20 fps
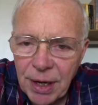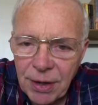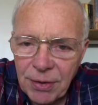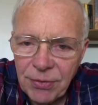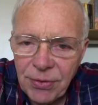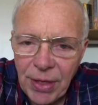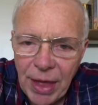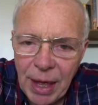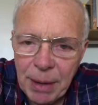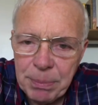
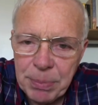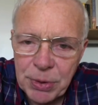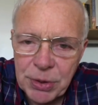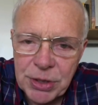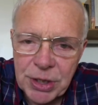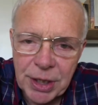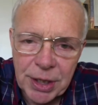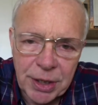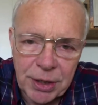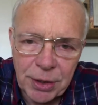of that
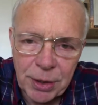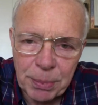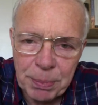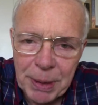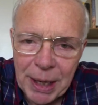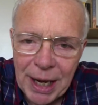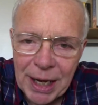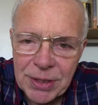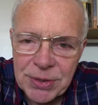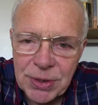particular
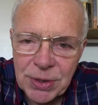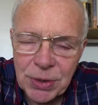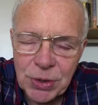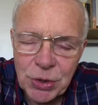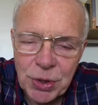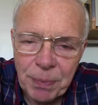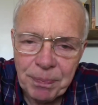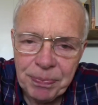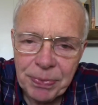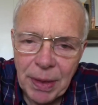
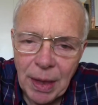passage.